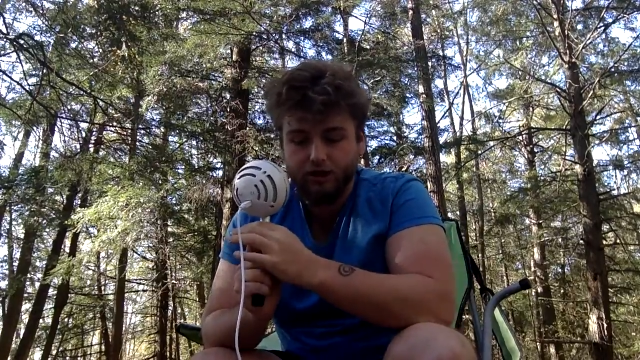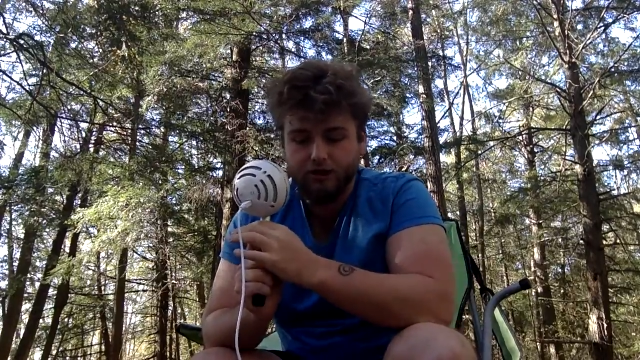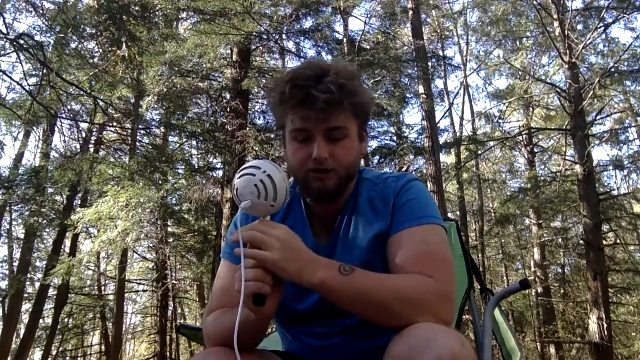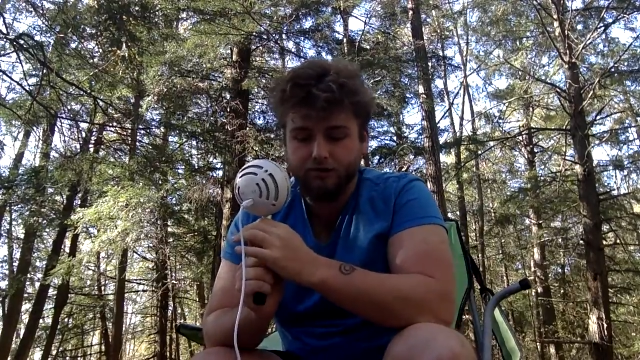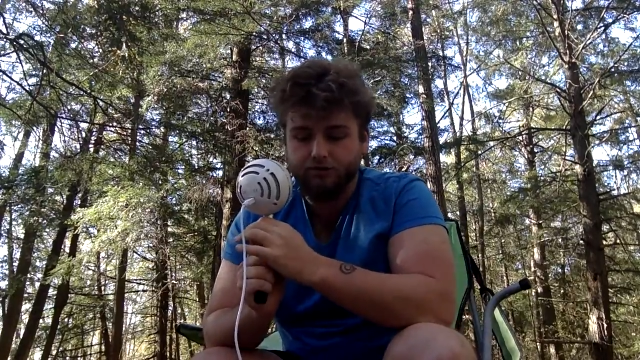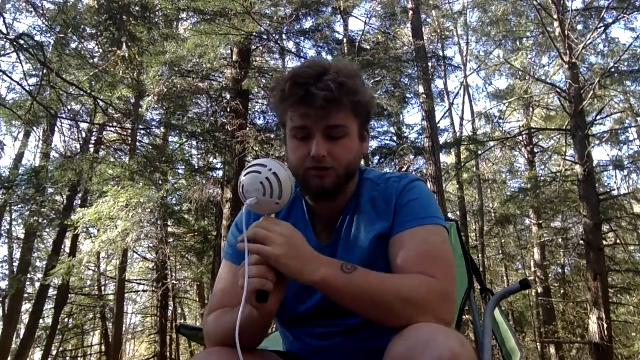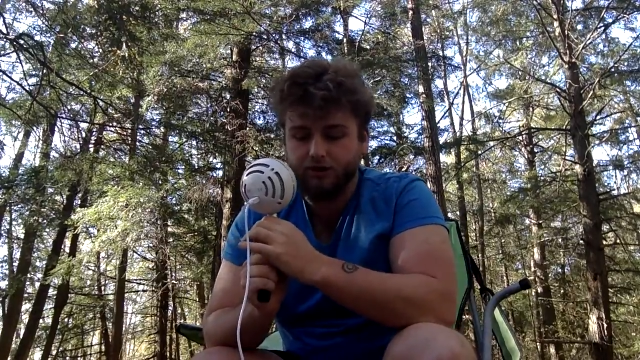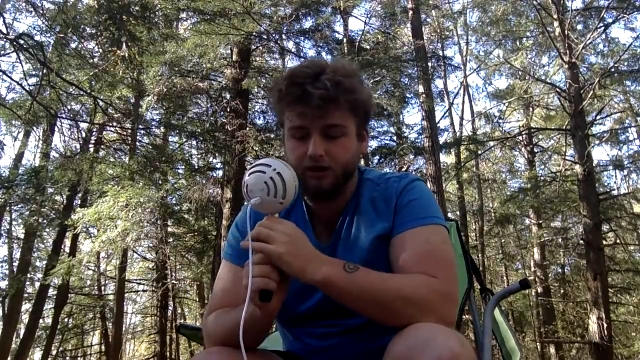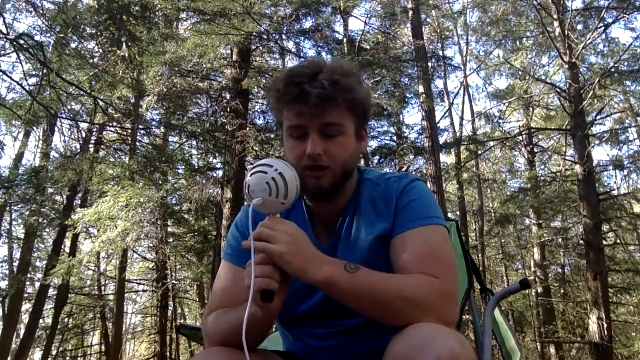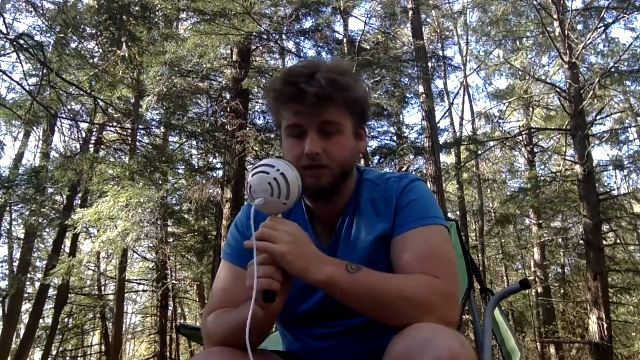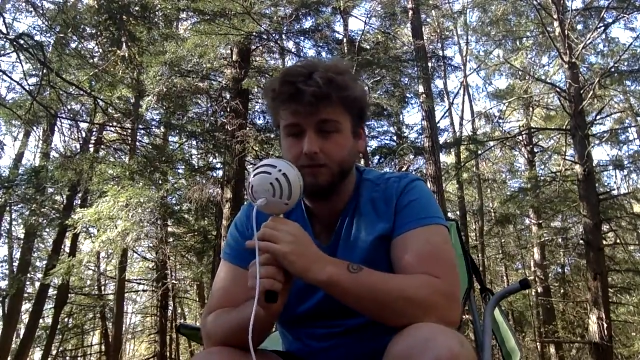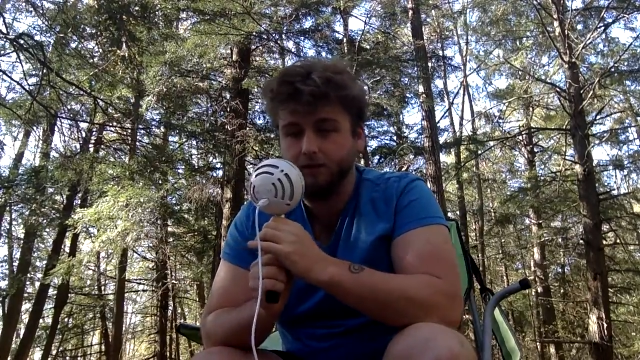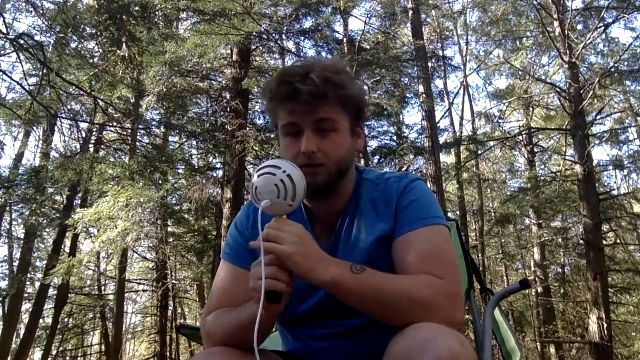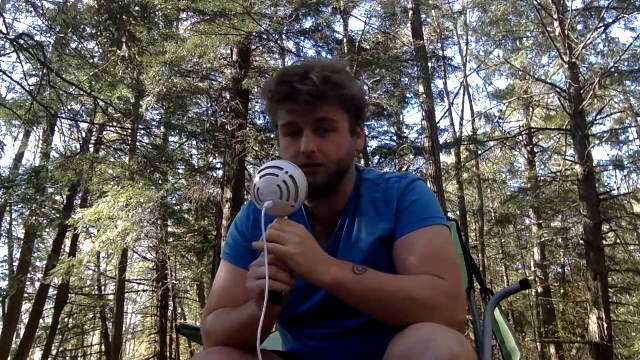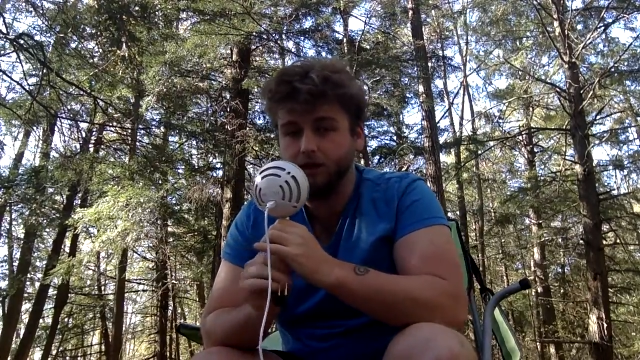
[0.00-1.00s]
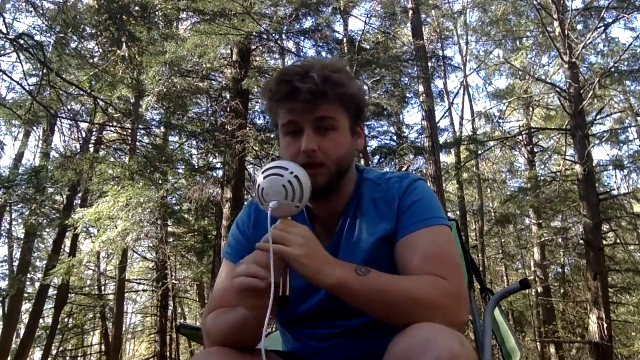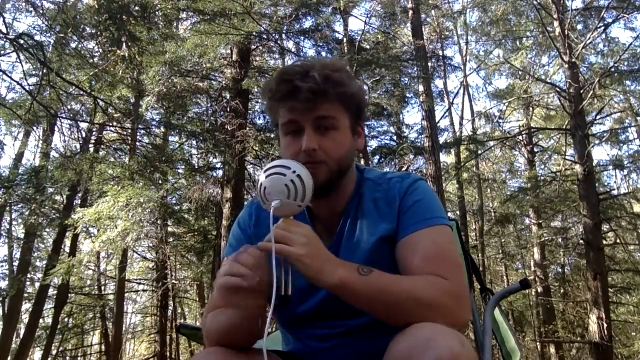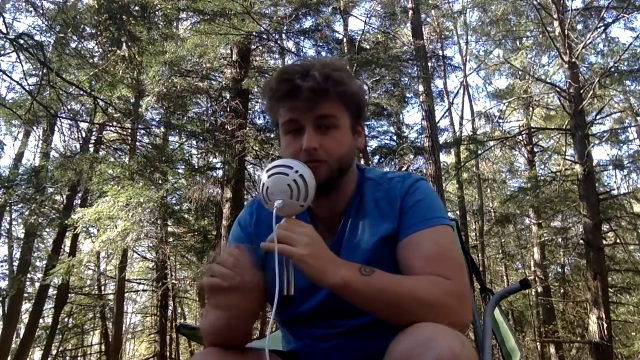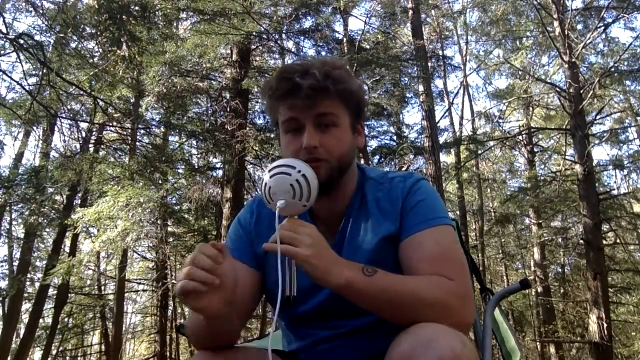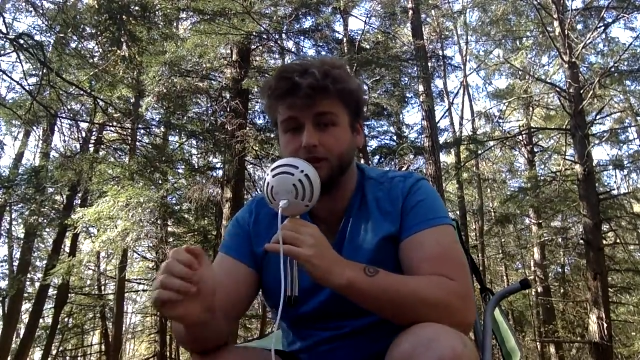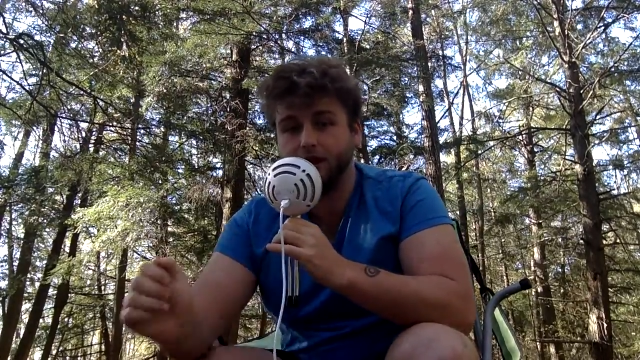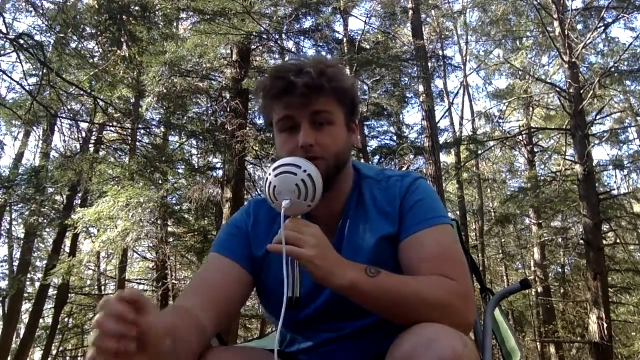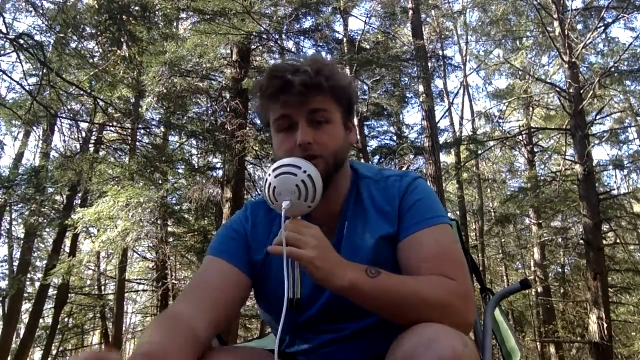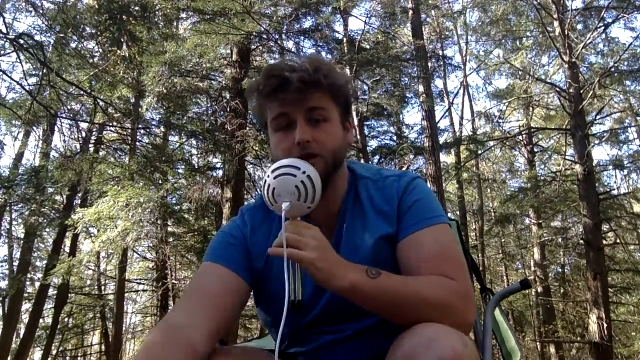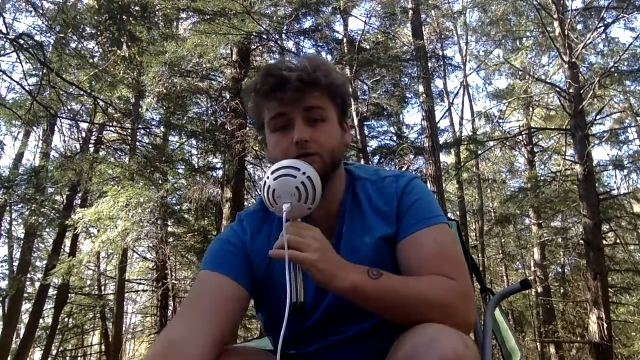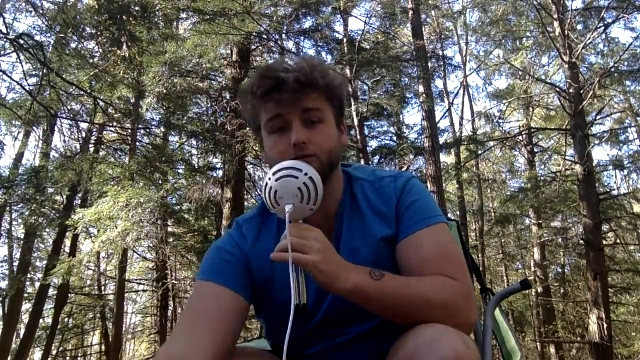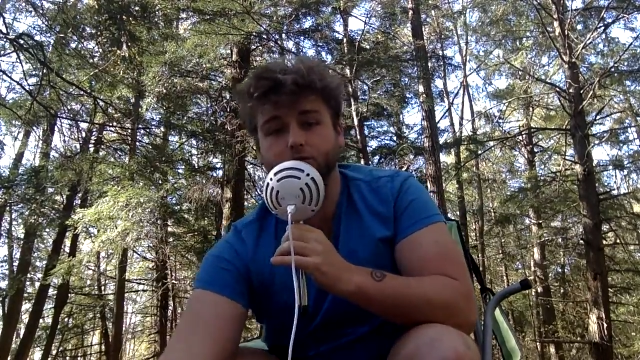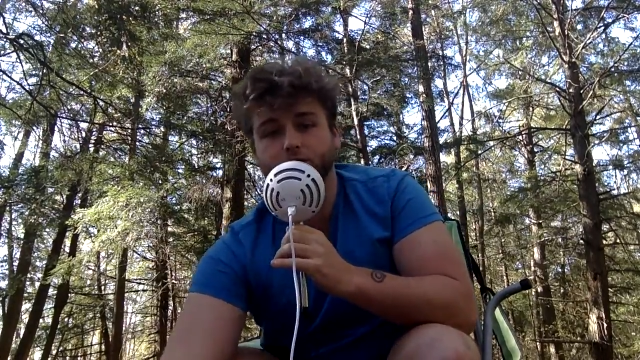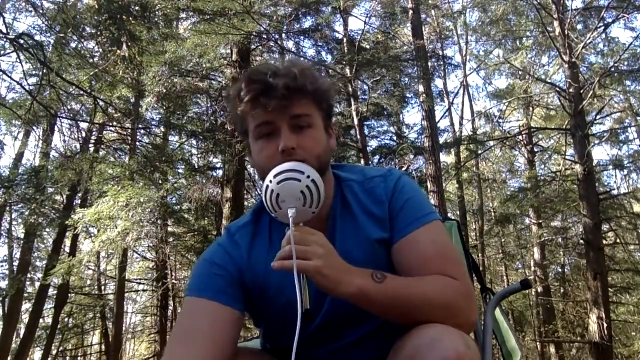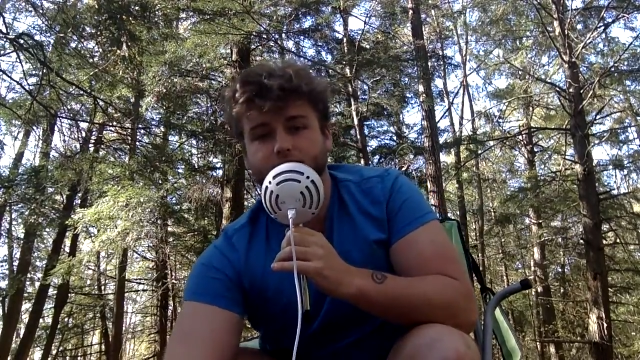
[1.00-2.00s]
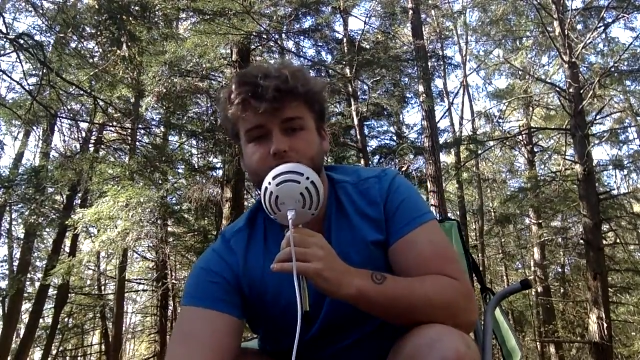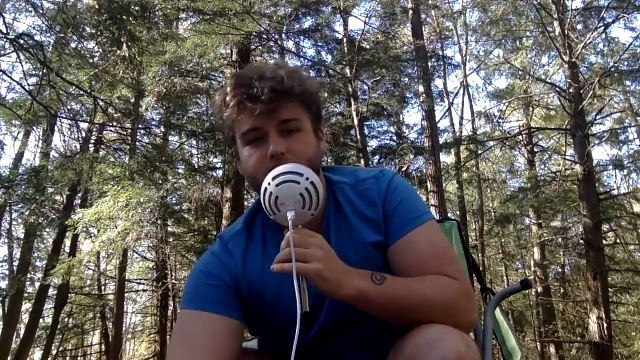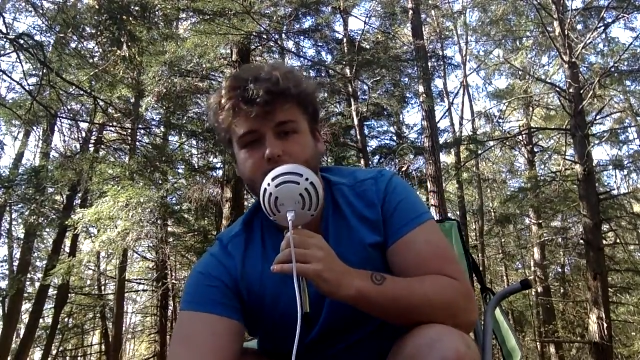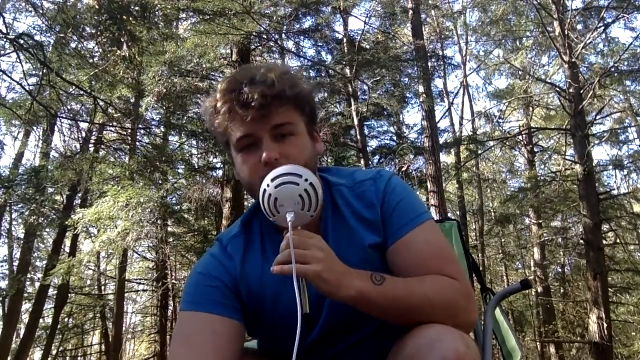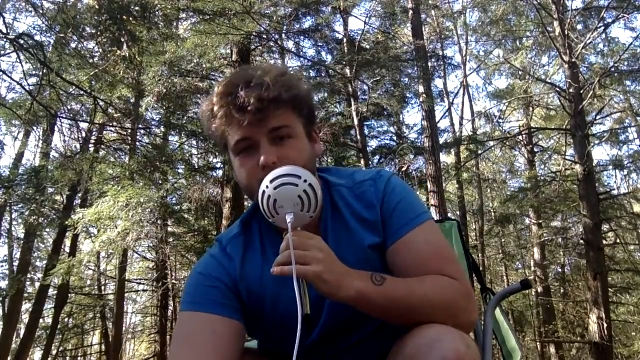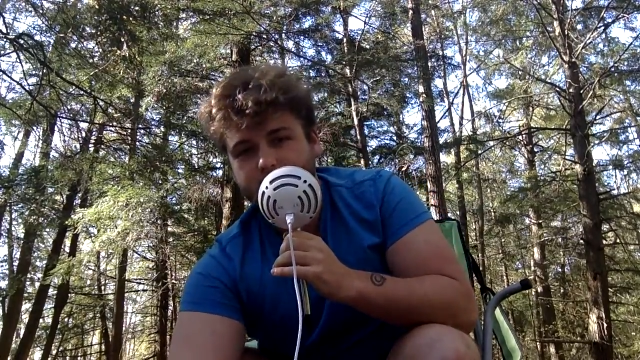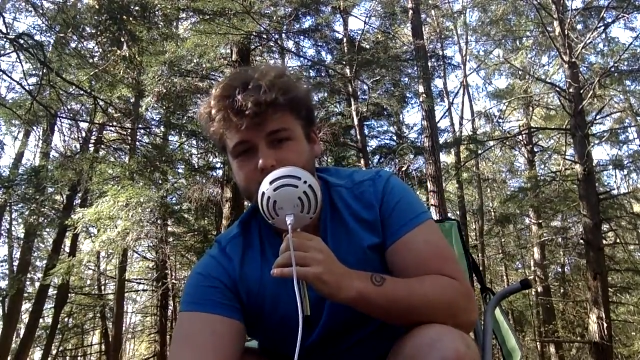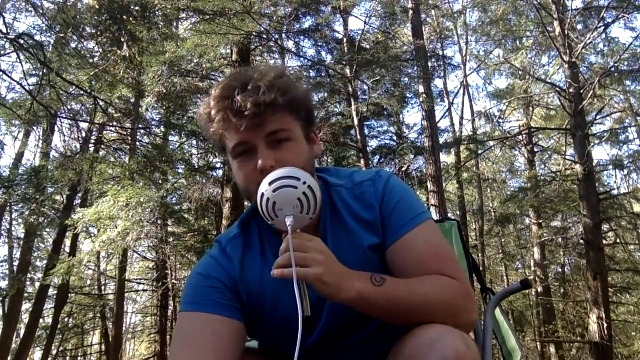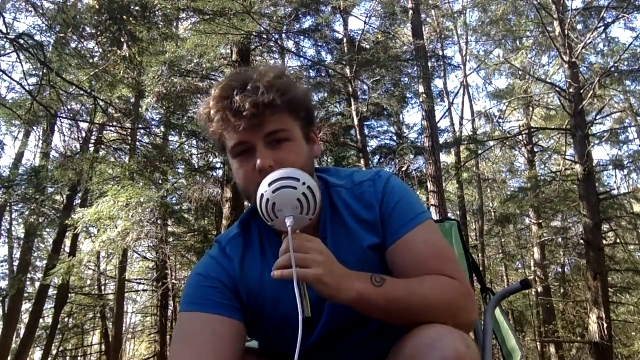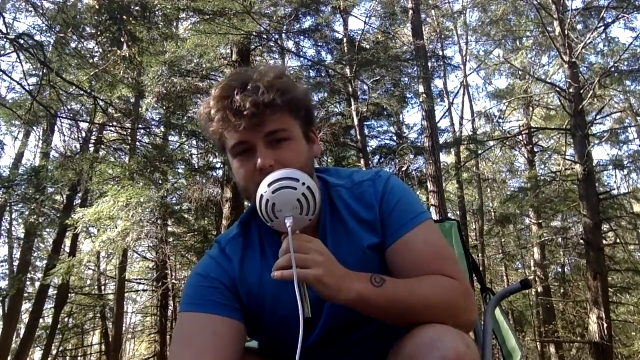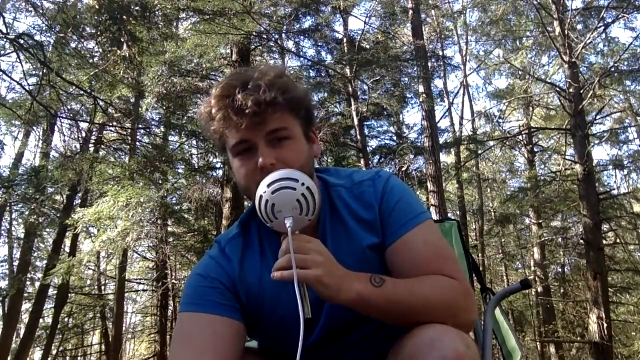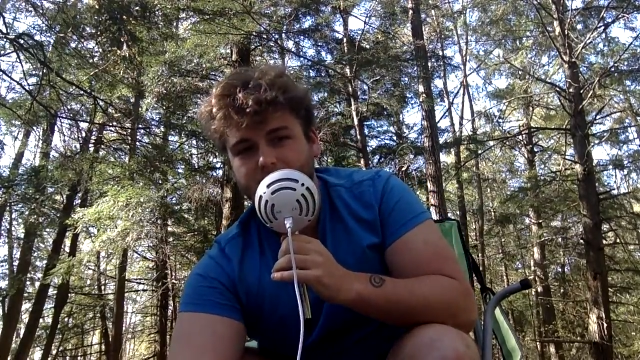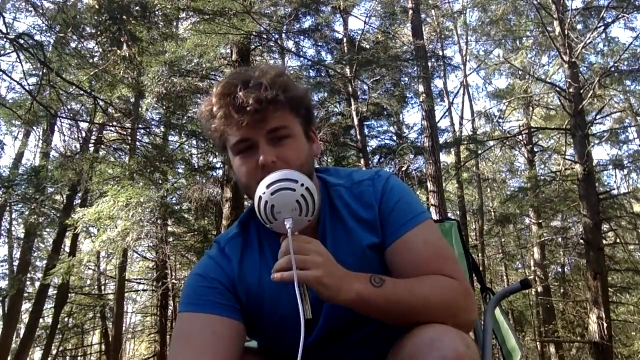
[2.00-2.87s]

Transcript: So to think about life without it was just